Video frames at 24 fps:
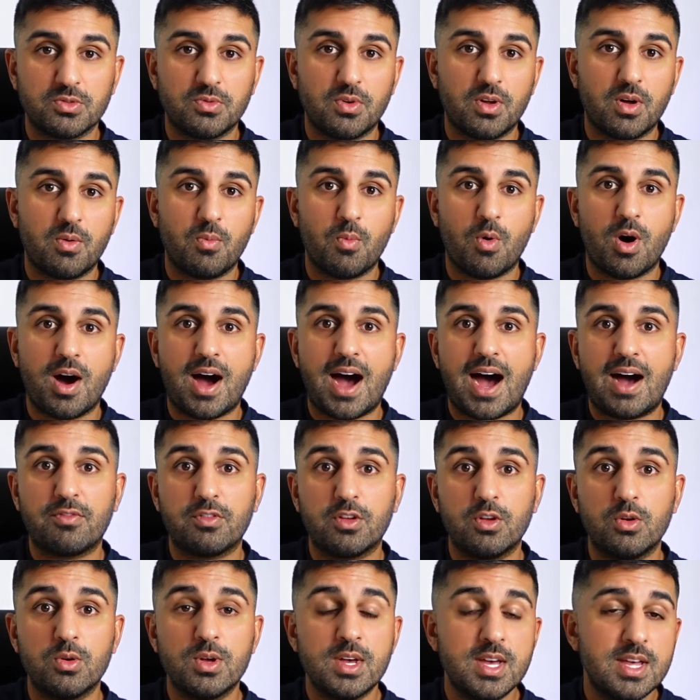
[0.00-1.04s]
and, and, what have
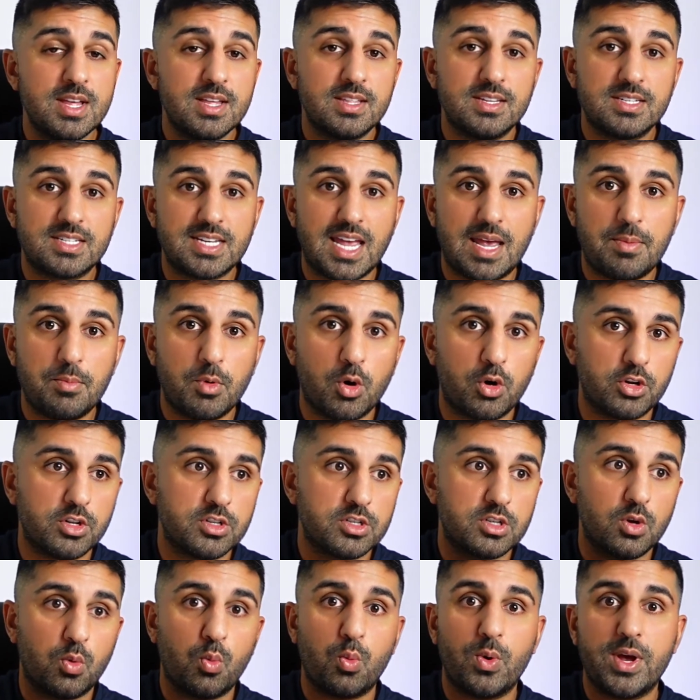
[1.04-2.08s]
you. The same audience
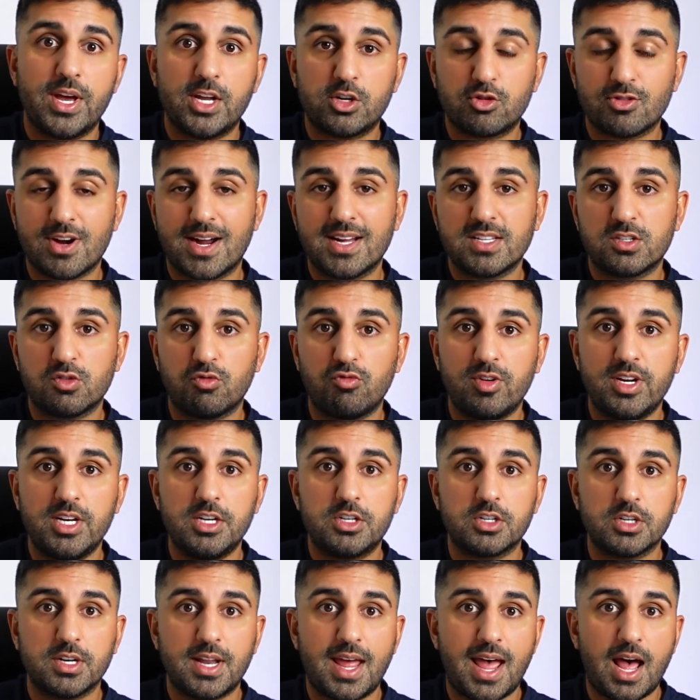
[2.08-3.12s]
that we're trying to
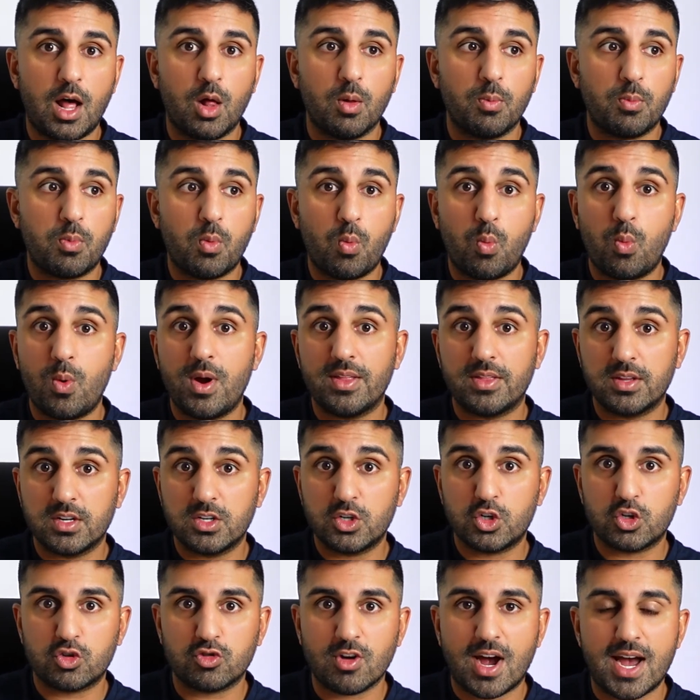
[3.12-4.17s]
reach and help with
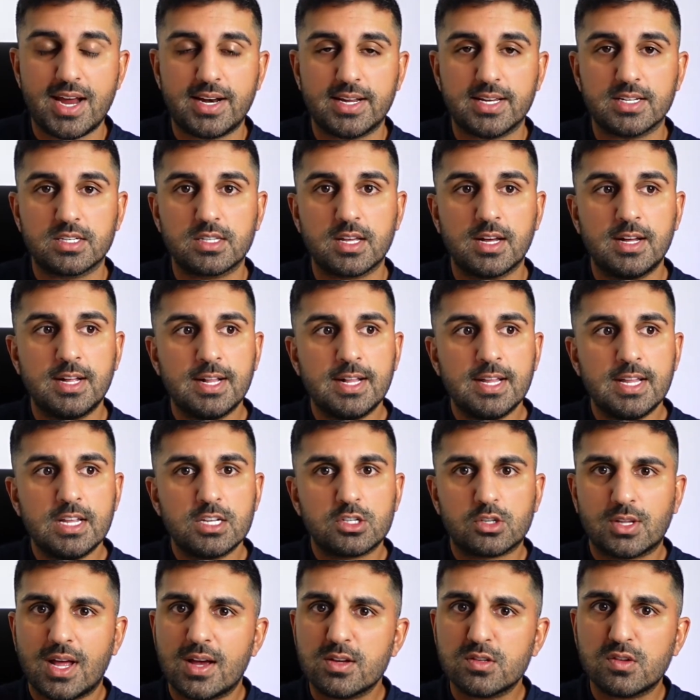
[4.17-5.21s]
Stridist.
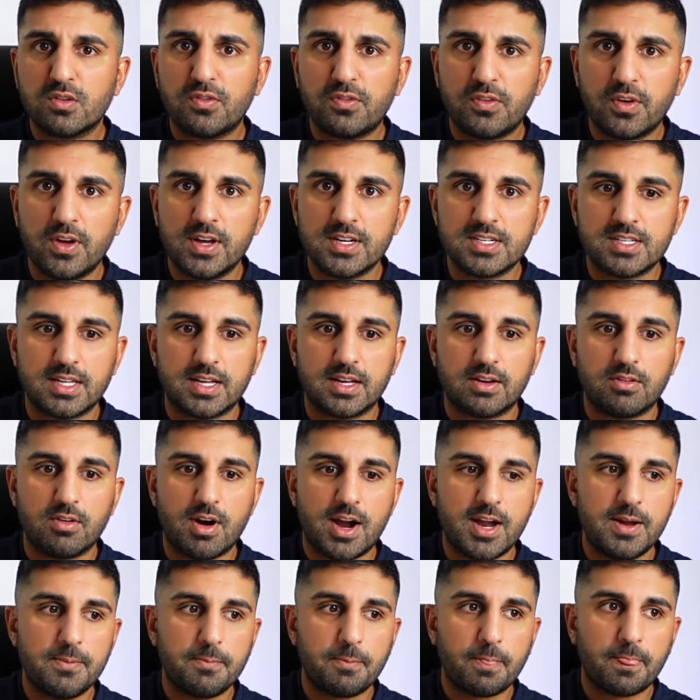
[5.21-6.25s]
So that was the first thing,
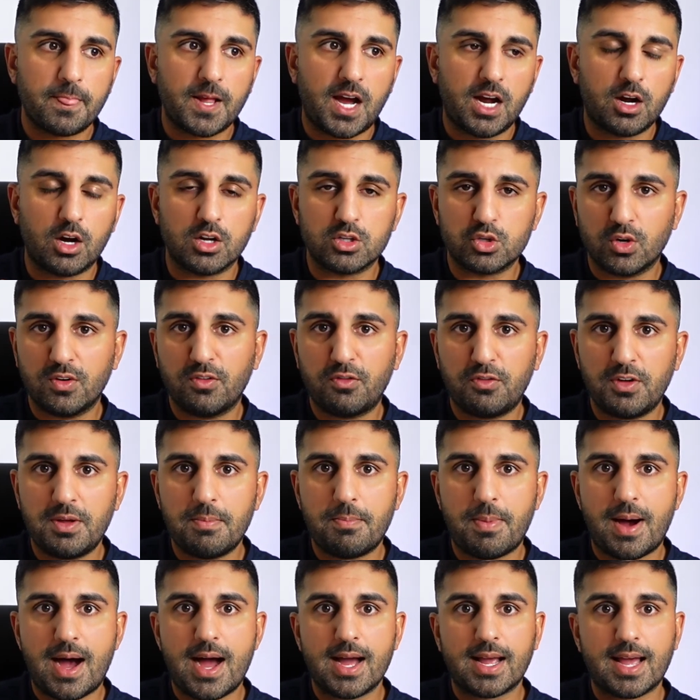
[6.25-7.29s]
right? I got a ton of
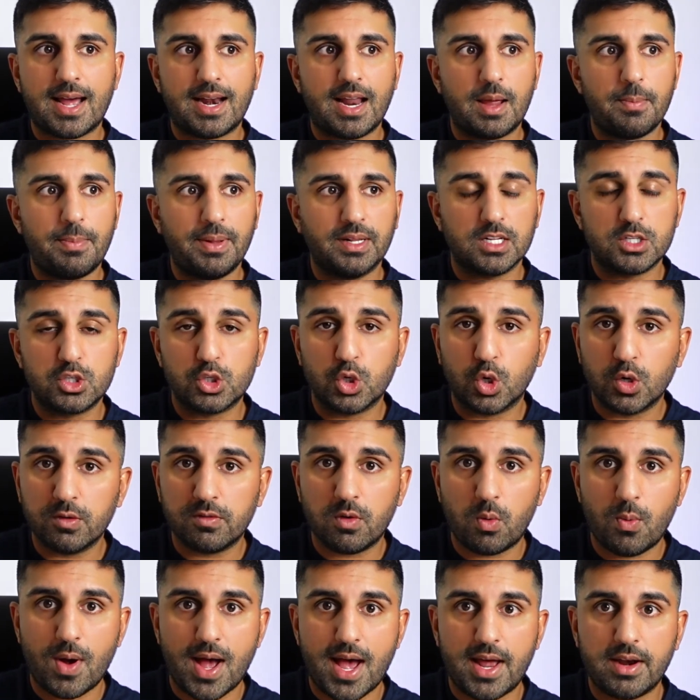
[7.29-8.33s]
feedback, and I built a ton of
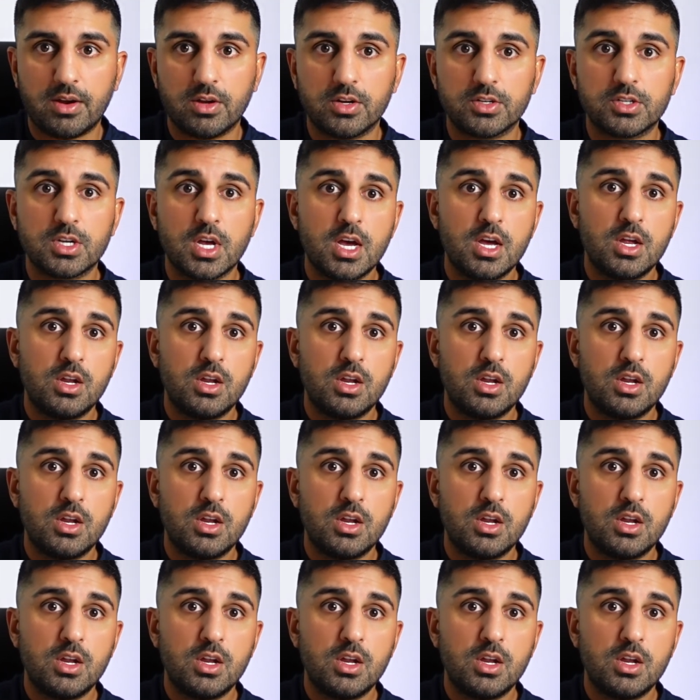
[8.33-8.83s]
awareness